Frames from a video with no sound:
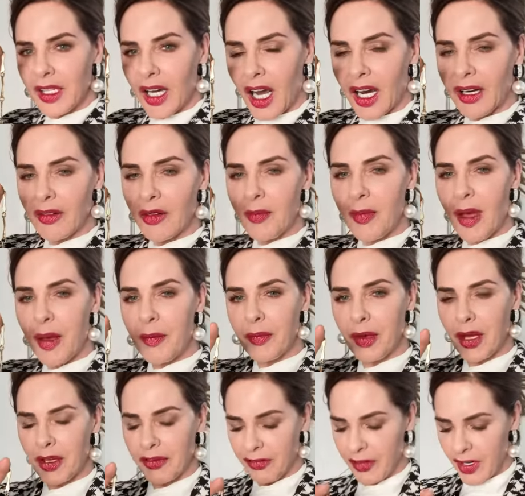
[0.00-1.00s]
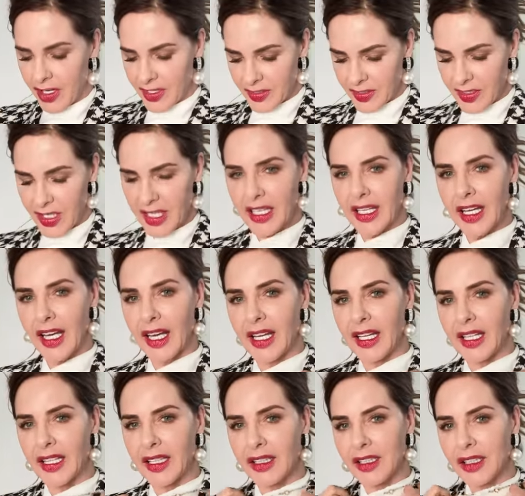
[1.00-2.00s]
I remember first
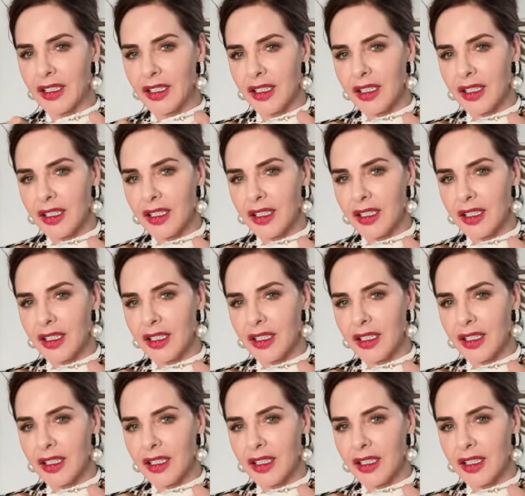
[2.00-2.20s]
thinking,